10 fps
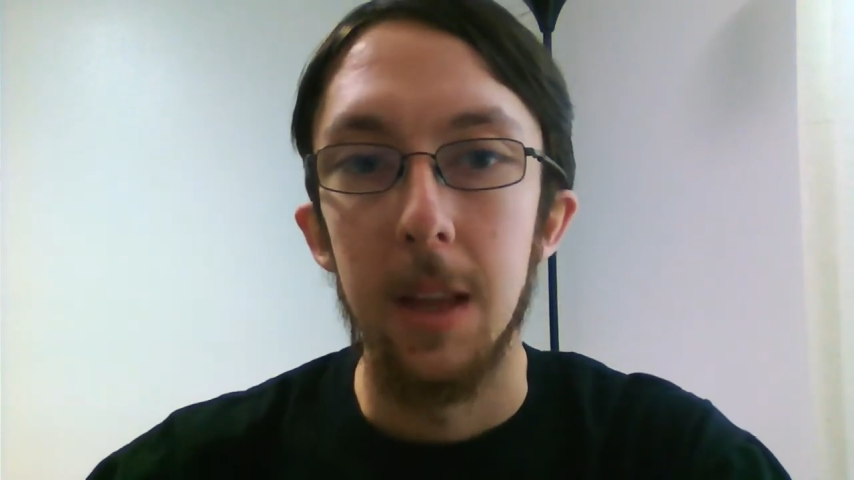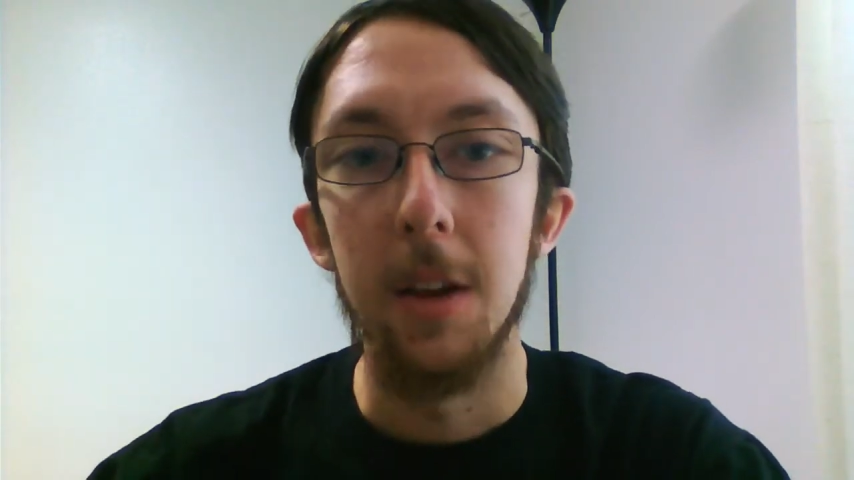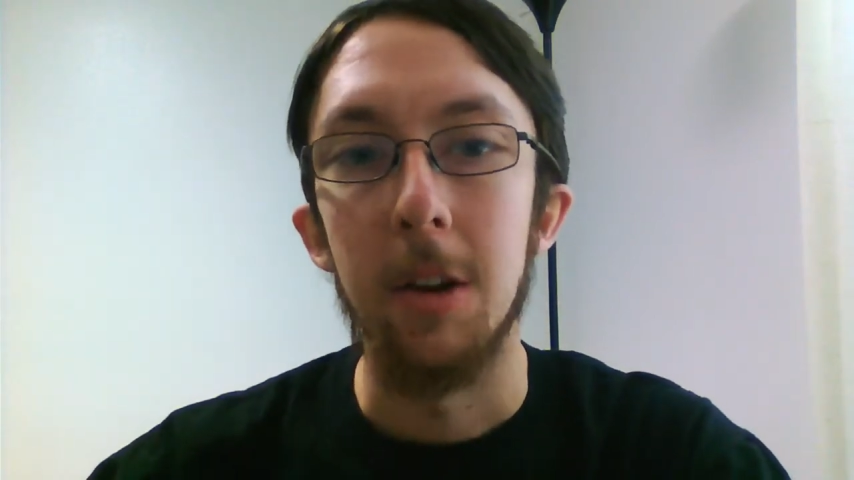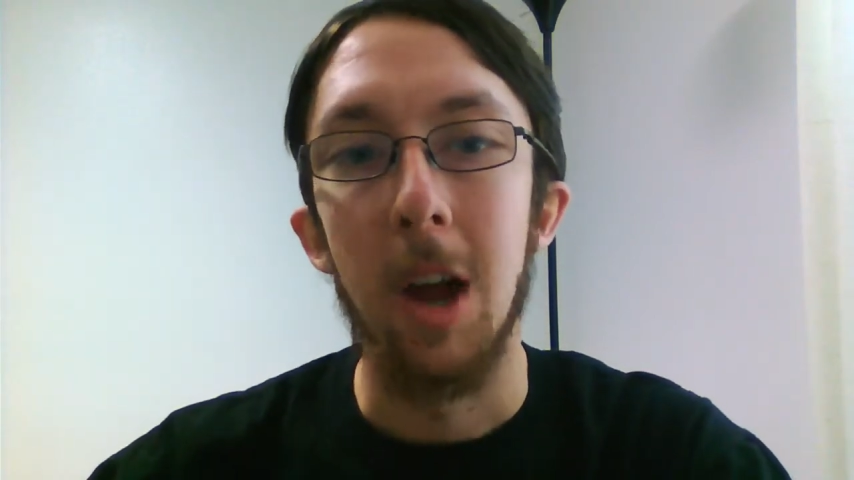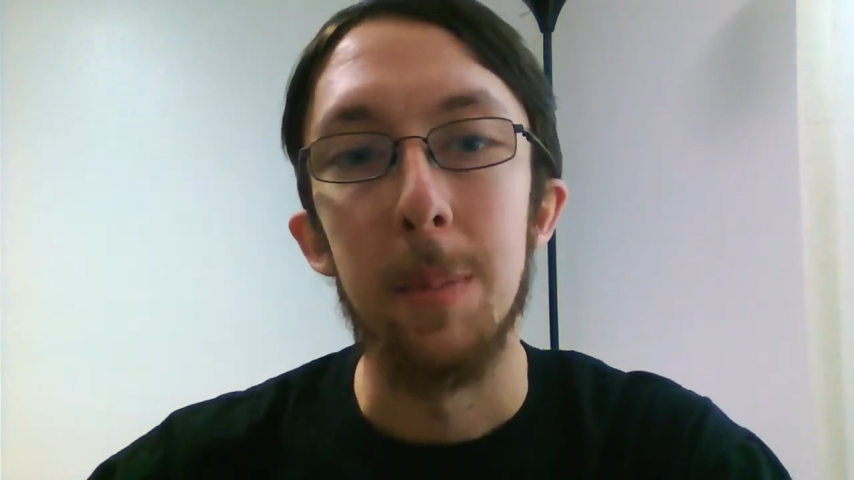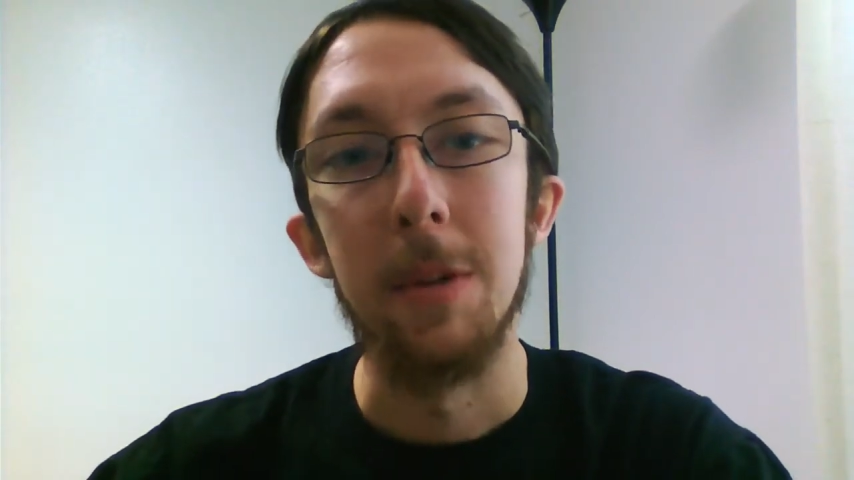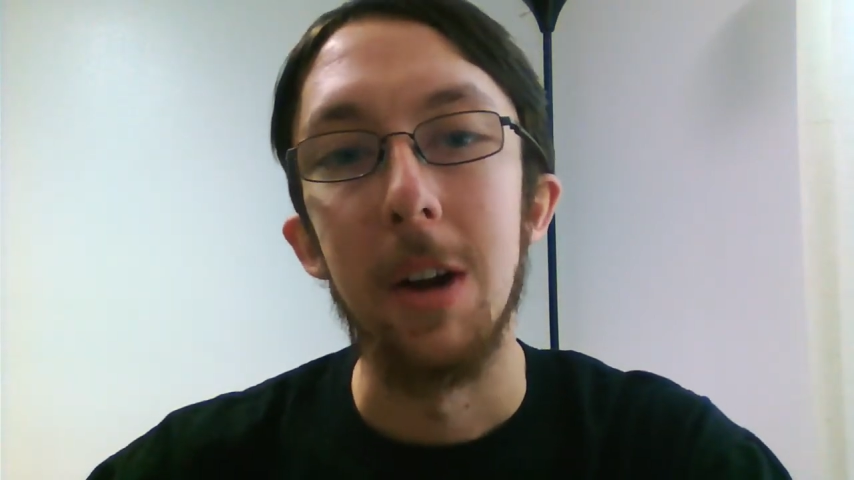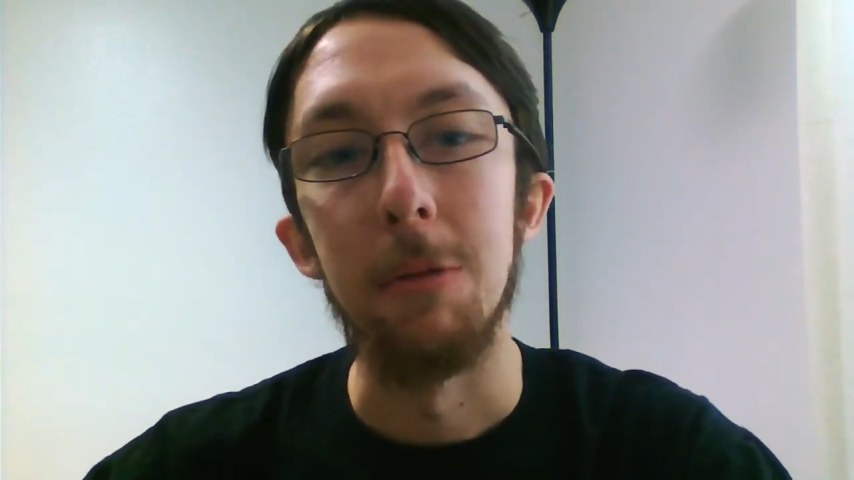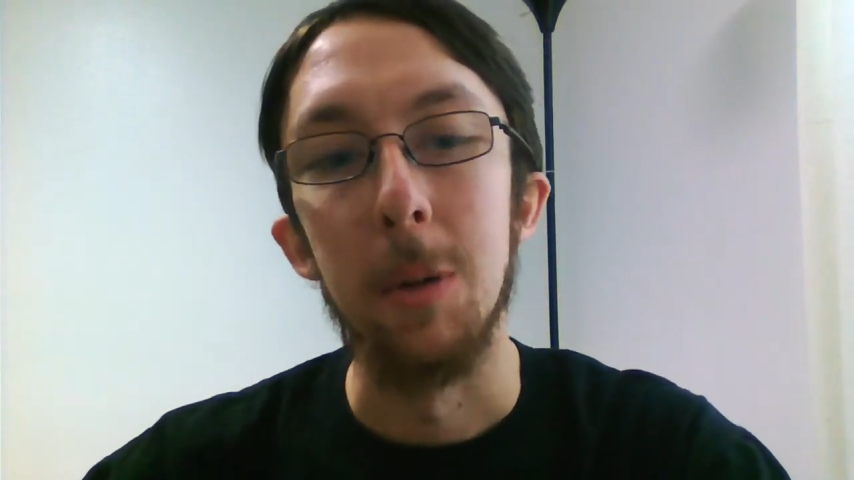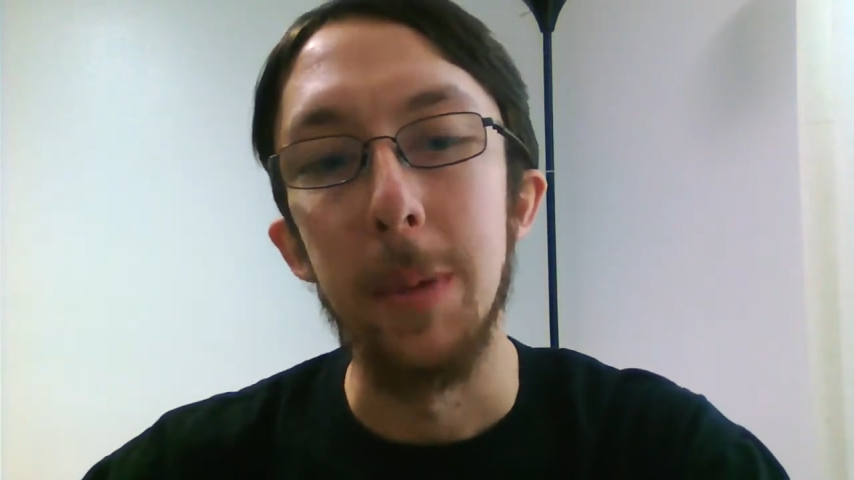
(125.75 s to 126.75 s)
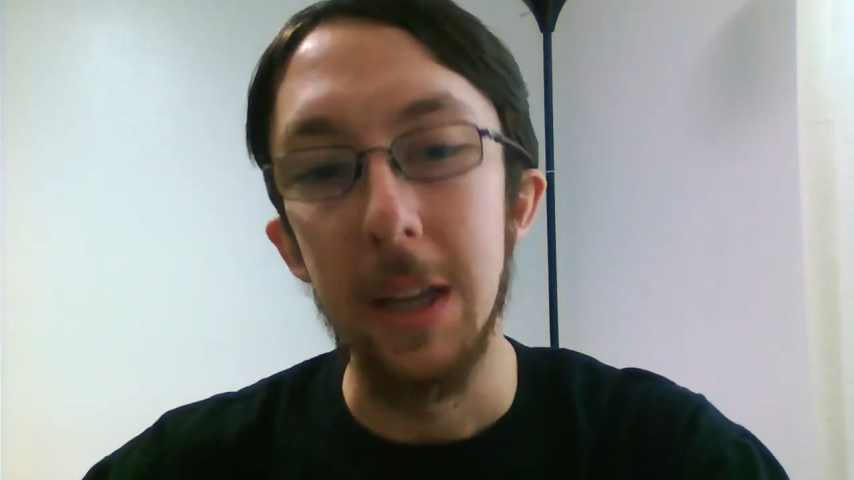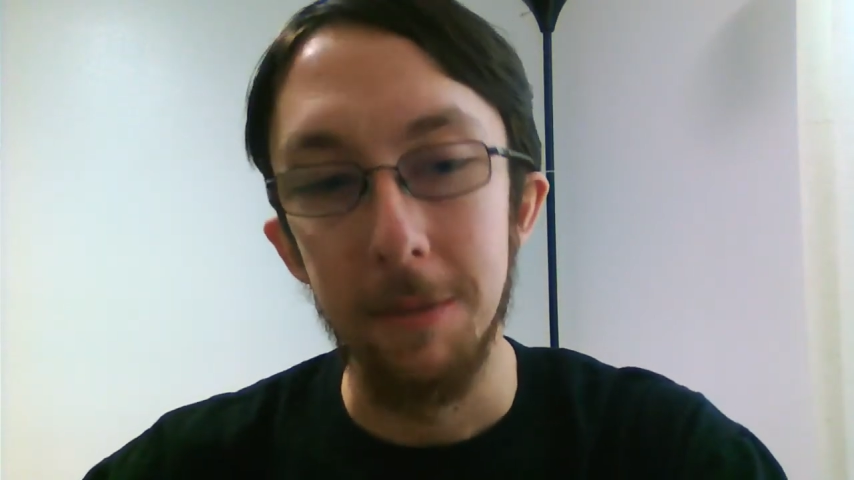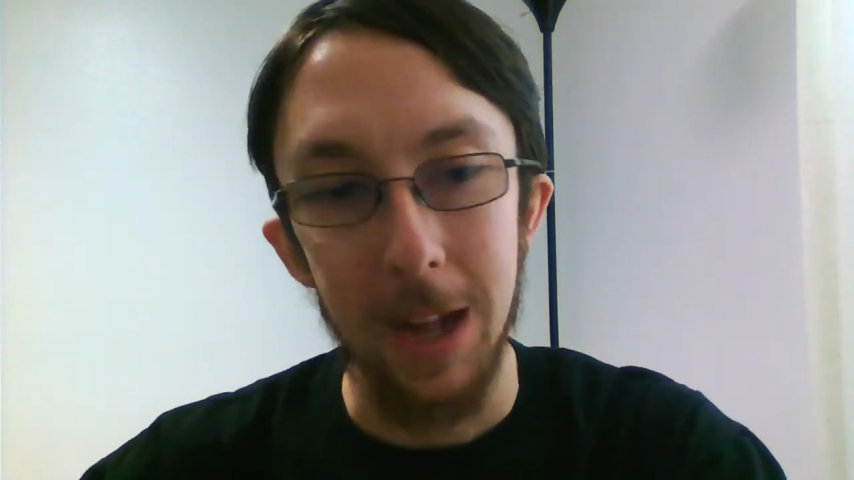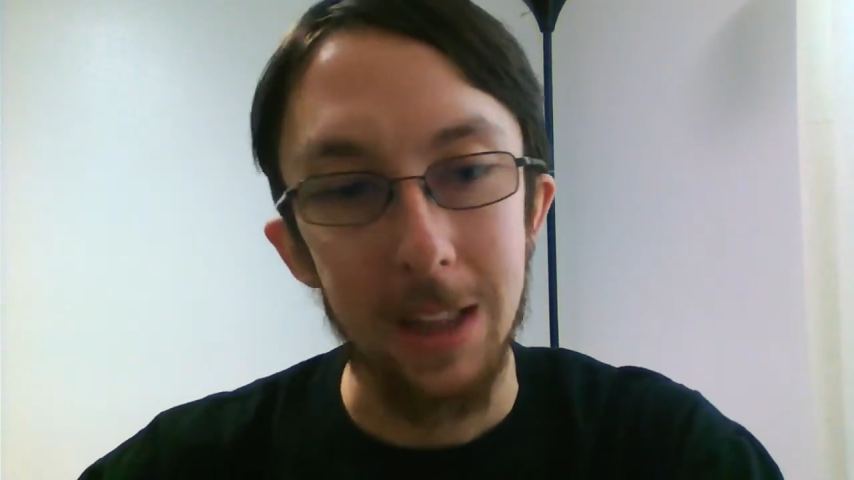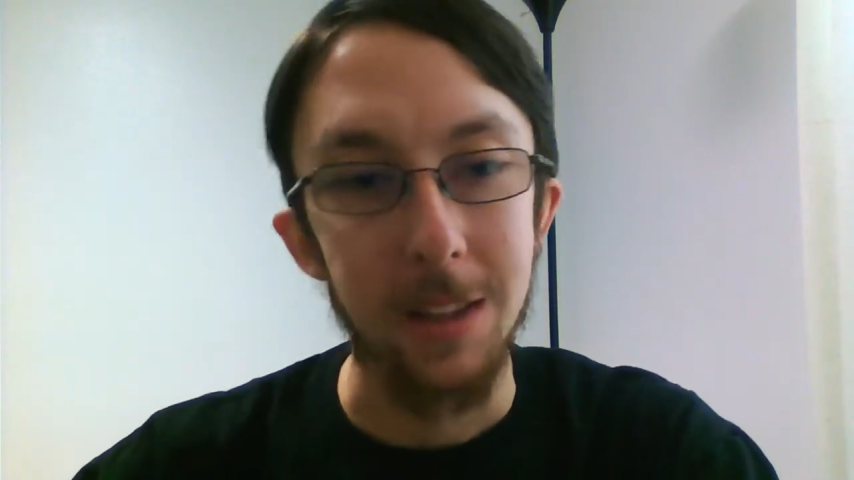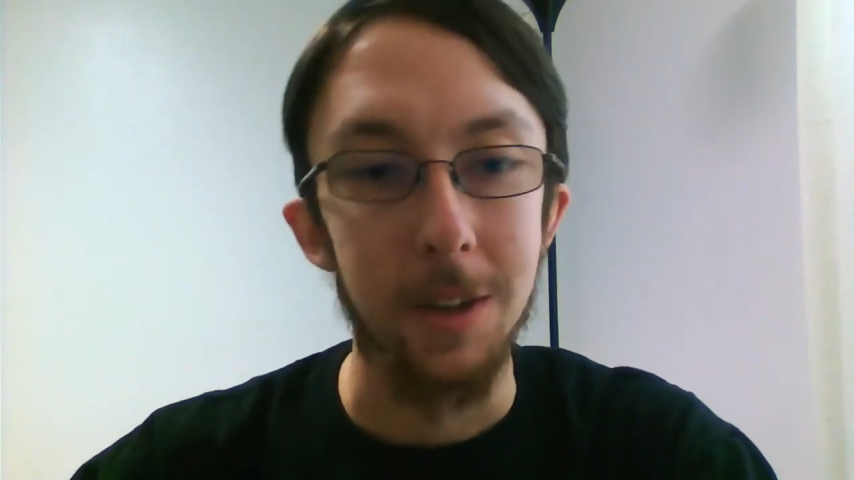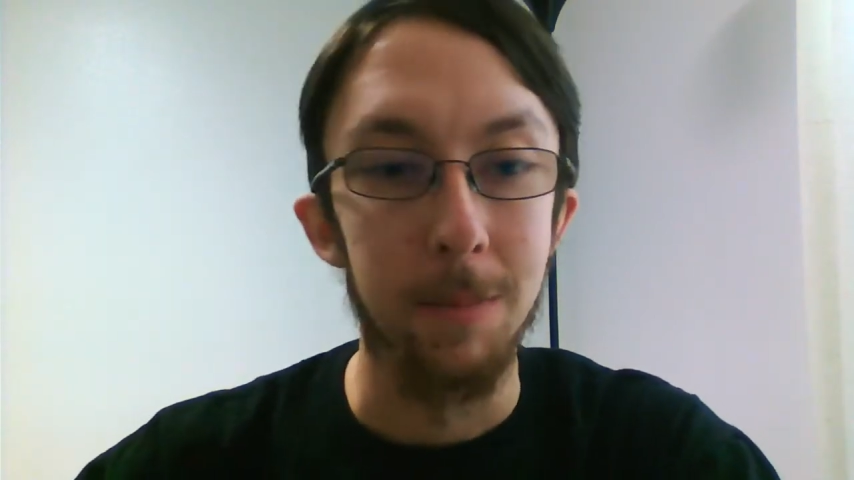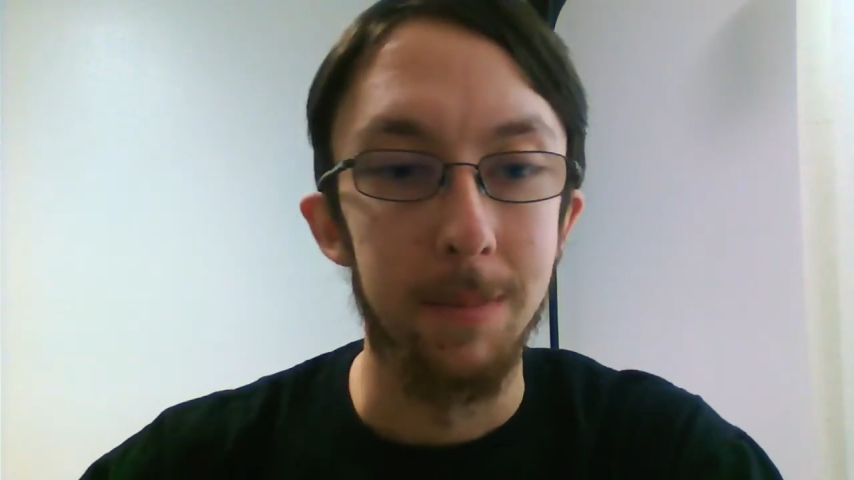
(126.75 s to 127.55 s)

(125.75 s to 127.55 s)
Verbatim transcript: their copyright will be invalid.